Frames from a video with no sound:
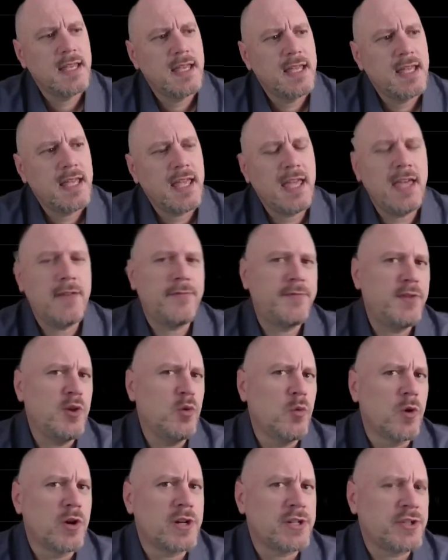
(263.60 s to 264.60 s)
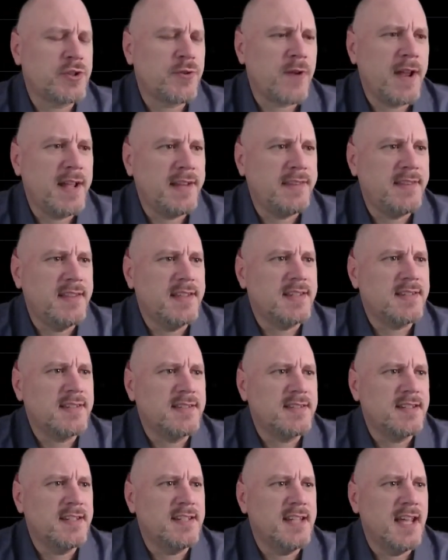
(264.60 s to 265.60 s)
If you were to trade this
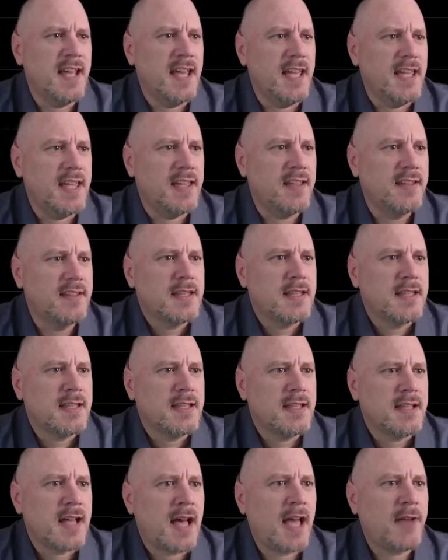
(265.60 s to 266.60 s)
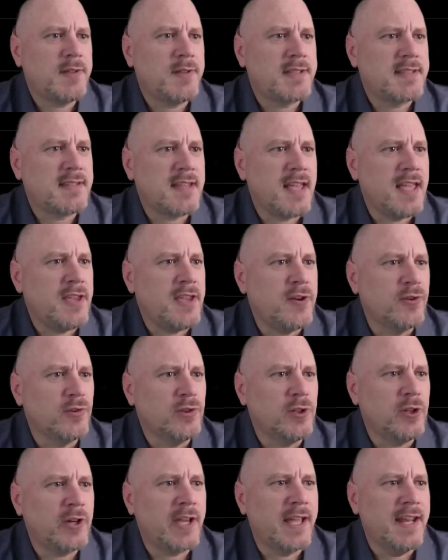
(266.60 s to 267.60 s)
today, I would say you're
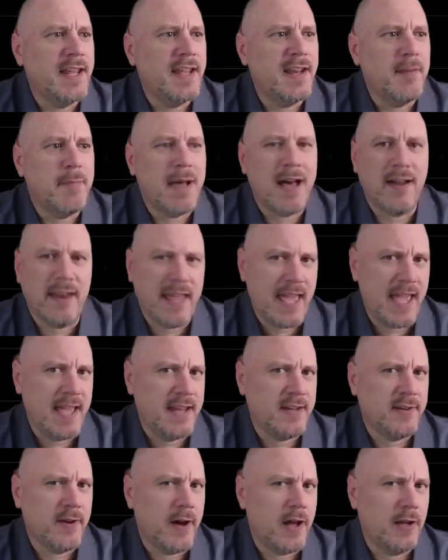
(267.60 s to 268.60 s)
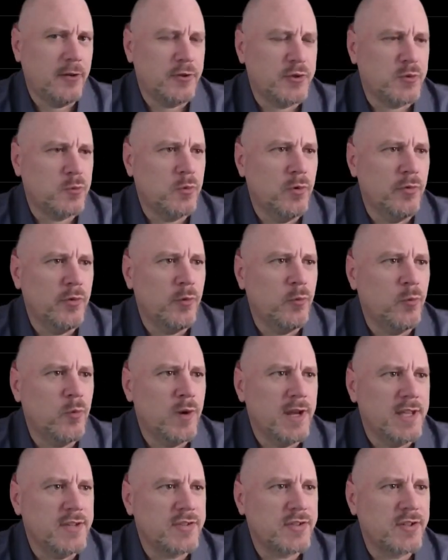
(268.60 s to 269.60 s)
looking at about $8 worth of
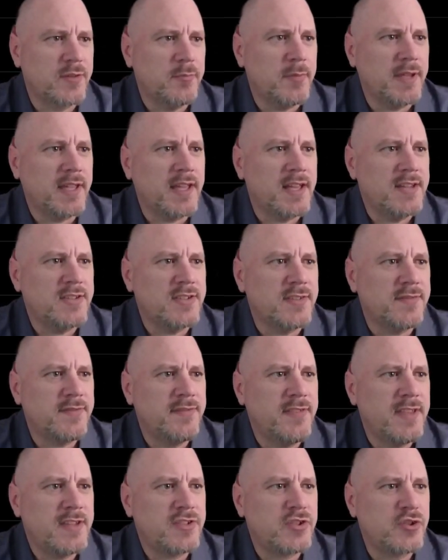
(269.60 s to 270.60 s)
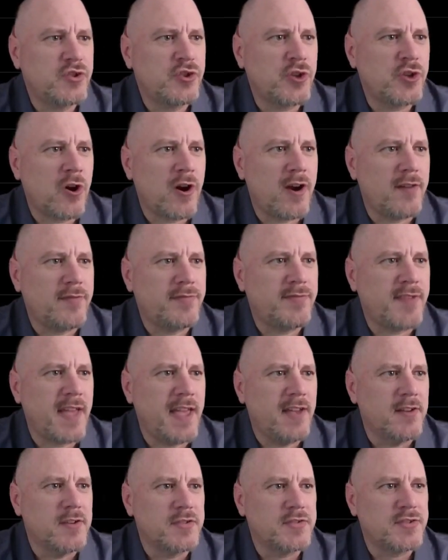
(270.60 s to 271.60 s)
risk, because if this chart
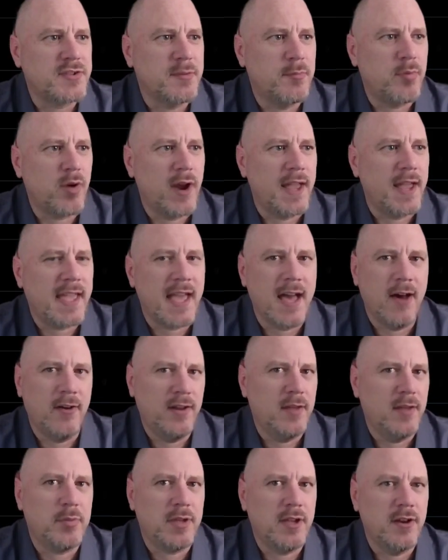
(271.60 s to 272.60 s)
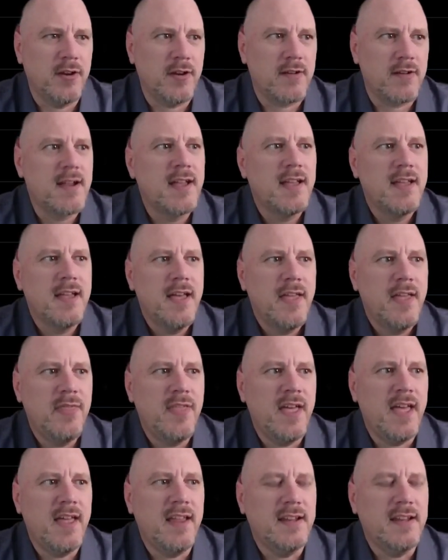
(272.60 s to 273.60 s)
fails to break out up here,
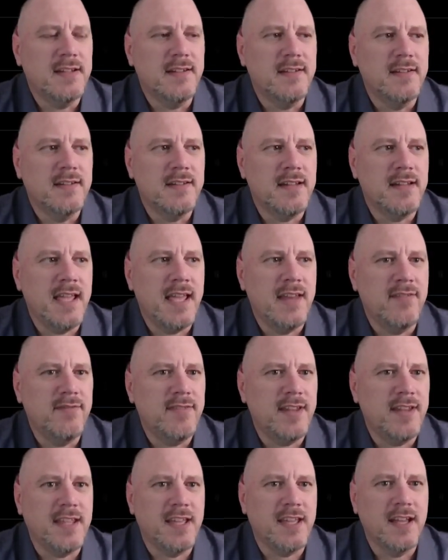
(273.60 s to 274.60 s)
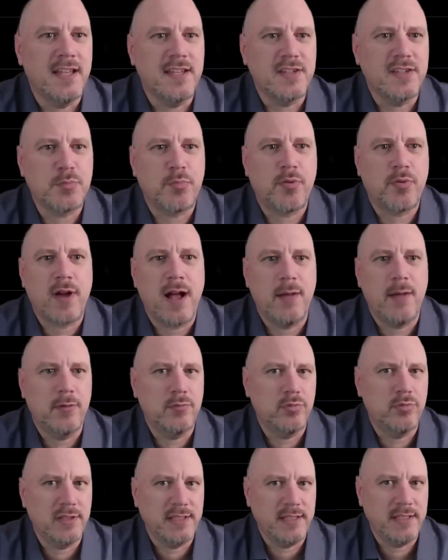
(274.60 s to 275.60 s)
then Nvidia has
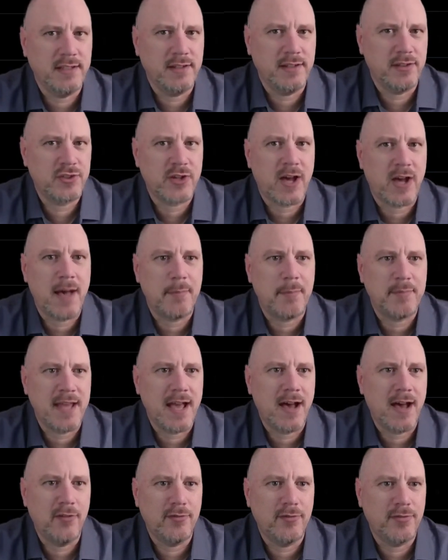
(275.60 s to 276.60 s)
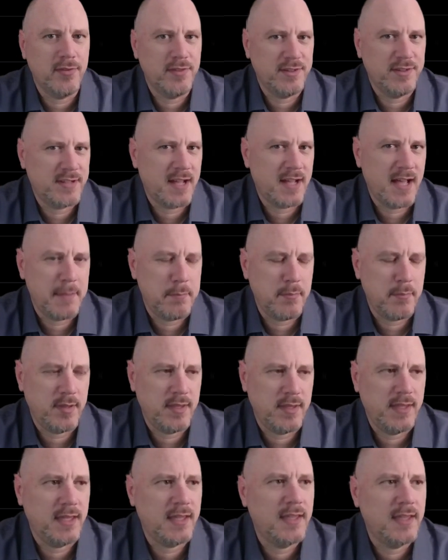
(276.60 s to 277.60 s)
probably topped out for the time
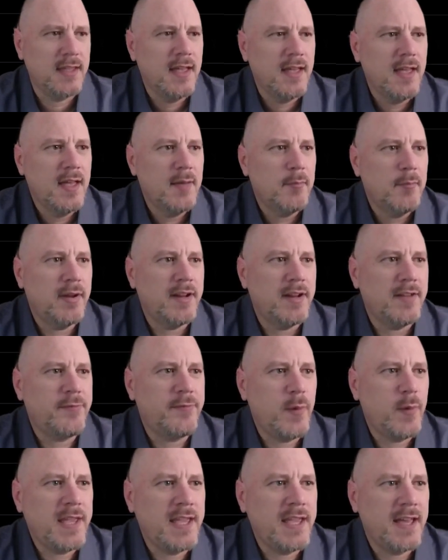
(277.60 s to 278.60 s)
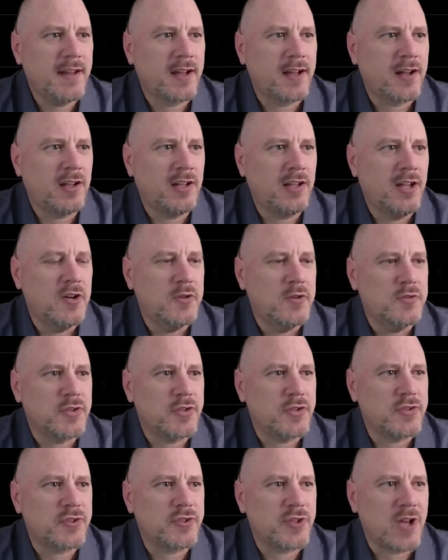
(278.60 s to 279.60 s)
being. But if we get a
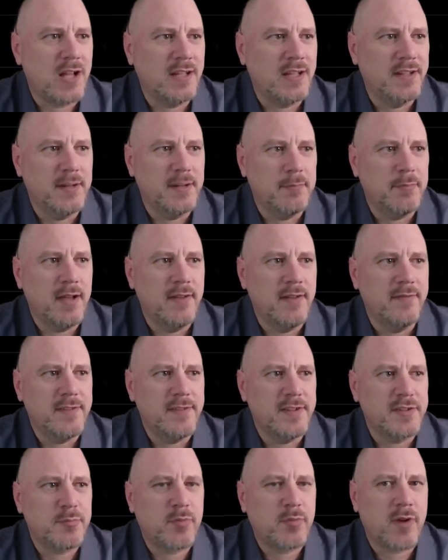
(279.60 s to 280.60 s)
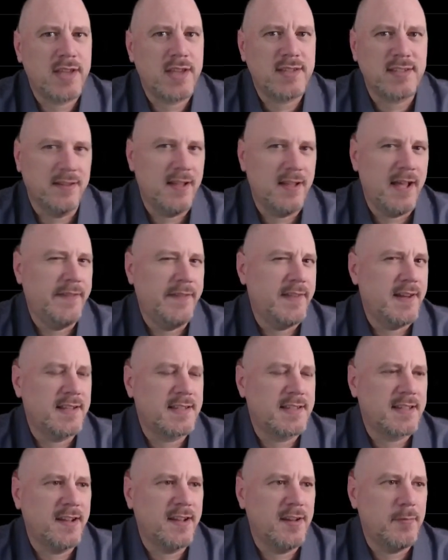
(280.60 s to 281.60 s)
close solid above this price line, then
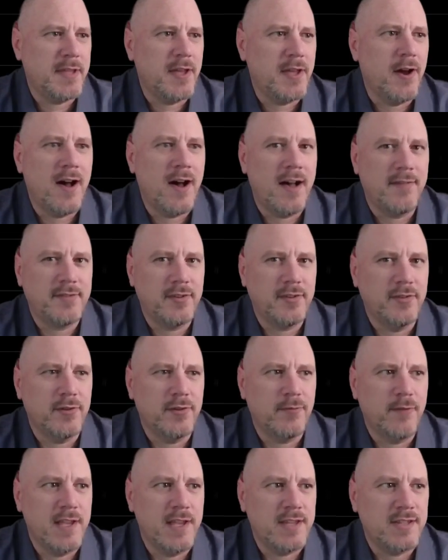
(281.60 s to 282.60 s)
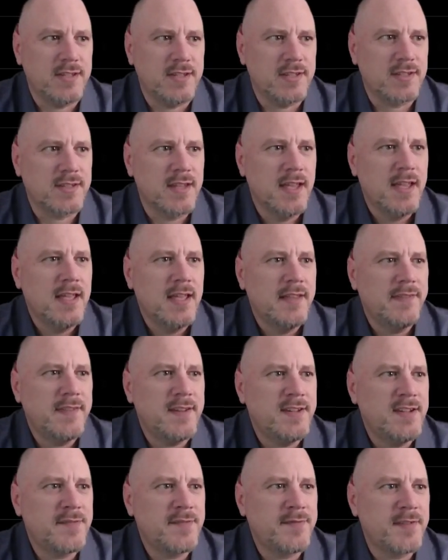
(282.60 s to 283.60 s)
it's going to be off to the races. The
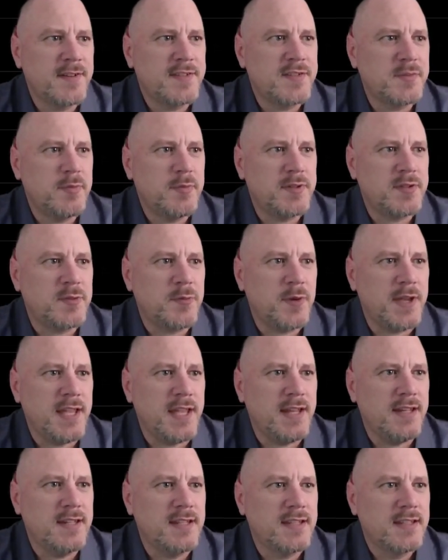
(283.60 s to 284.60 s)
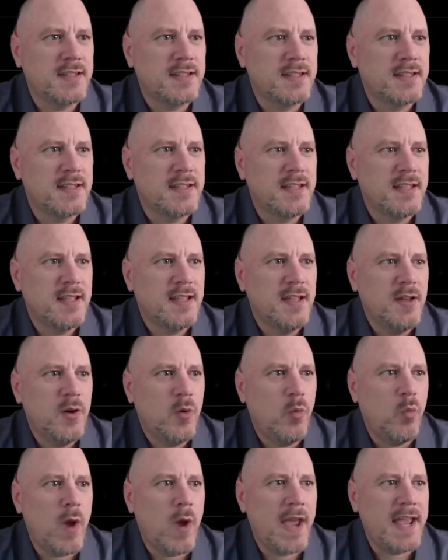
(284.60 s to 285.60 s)
difference between
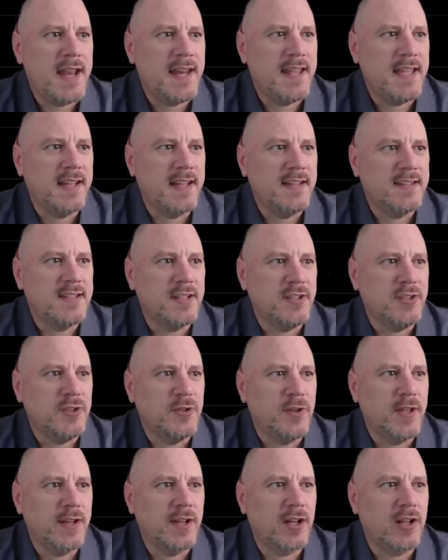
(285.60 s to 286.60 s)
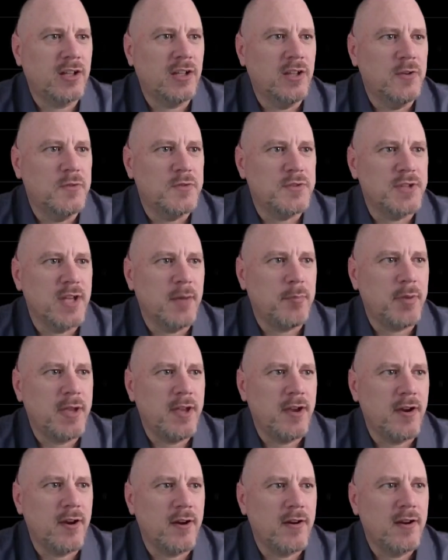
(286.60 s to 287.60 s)
waiting until you get a close up
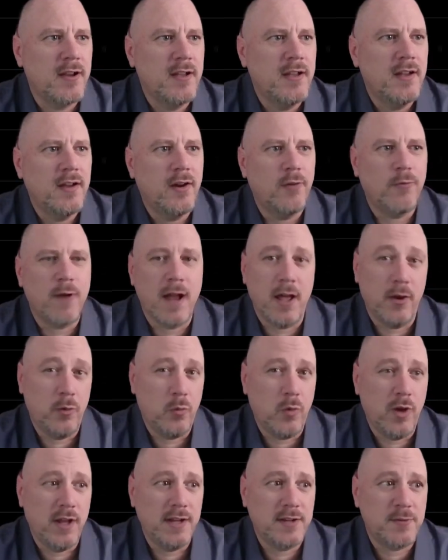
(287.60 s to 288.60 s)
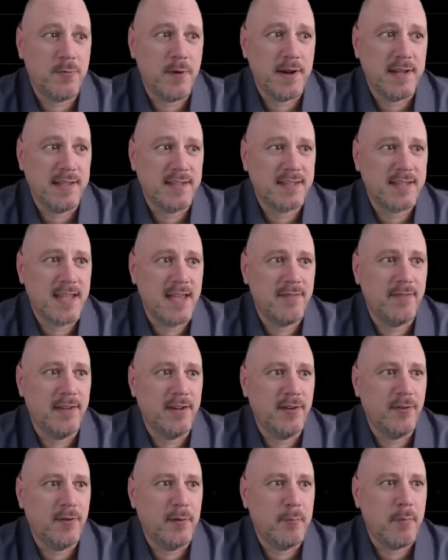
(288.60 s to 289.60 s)
here around
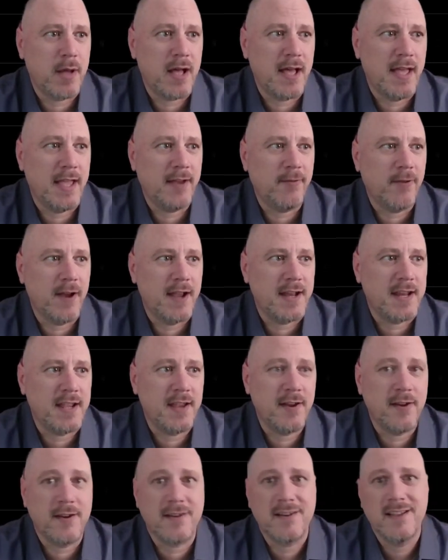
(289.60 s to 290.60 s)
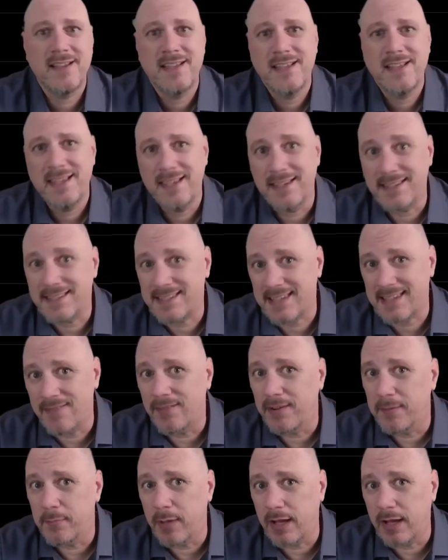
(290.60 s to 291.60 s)
127 or buying right here is
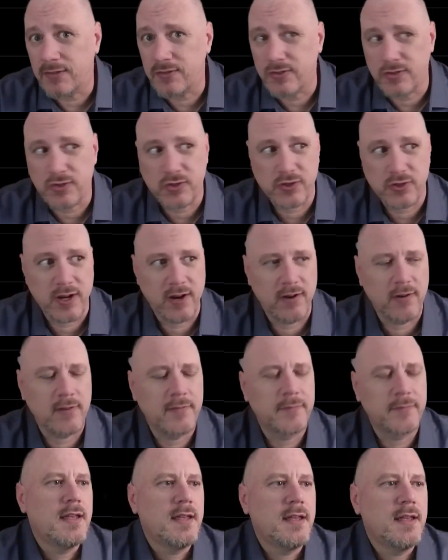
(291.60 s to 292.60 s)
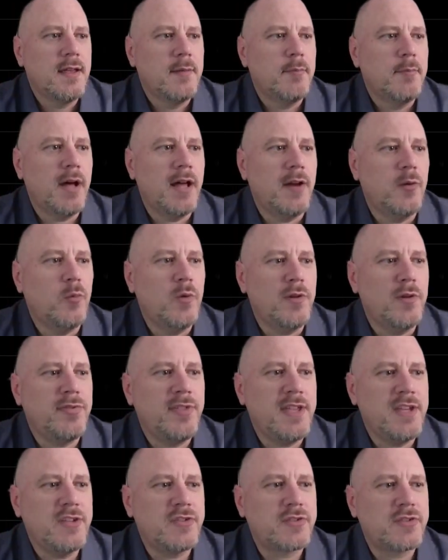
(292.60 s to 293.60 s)
$7 a share. But with
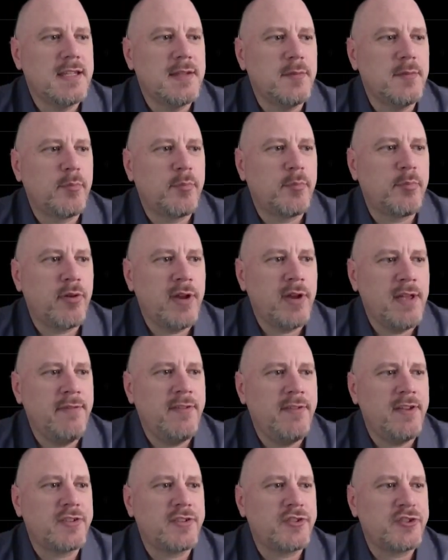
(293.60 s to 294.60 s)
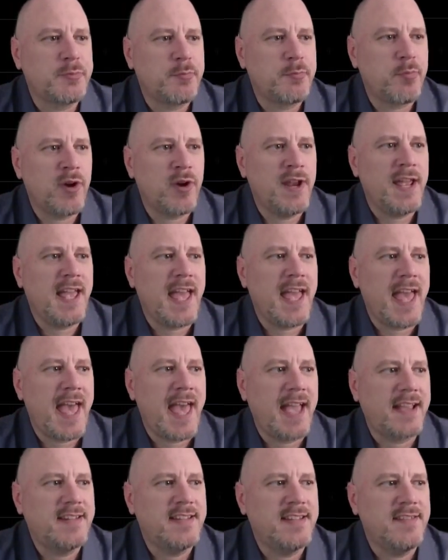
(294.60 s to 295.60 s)
these previous spring
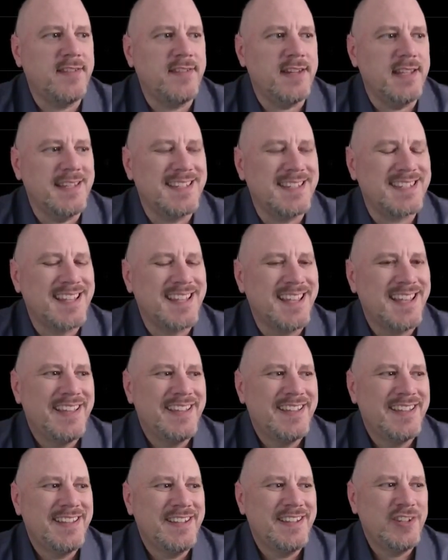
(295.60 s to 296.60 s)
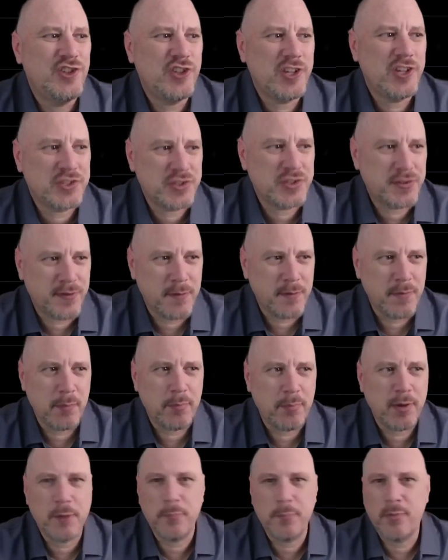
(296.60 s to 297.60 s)
activities, Just from the
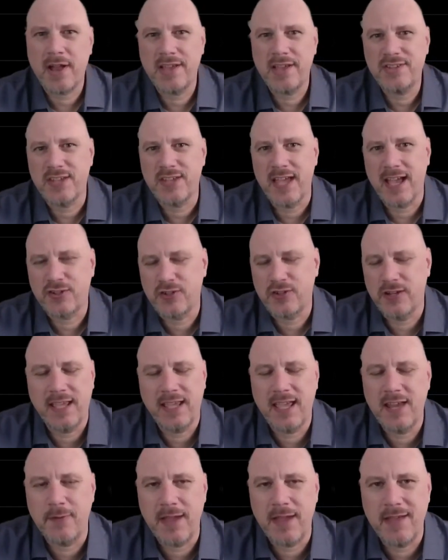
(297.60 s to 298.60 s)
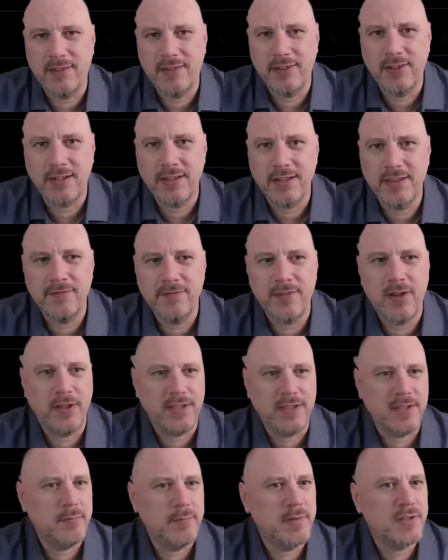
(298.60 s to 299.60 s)
pure price action, again, we haven't looked at the
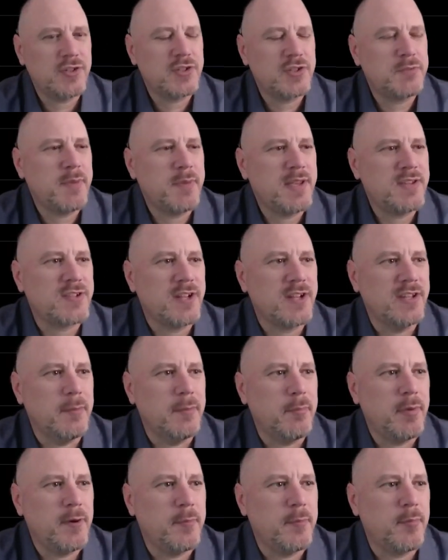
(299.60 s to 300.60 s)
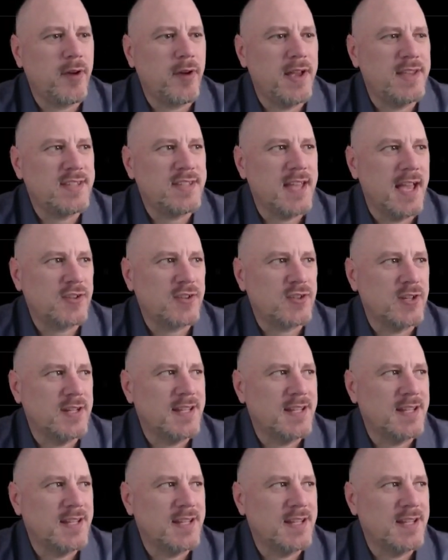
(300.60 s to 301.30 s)
volume, but just based on the pure price action,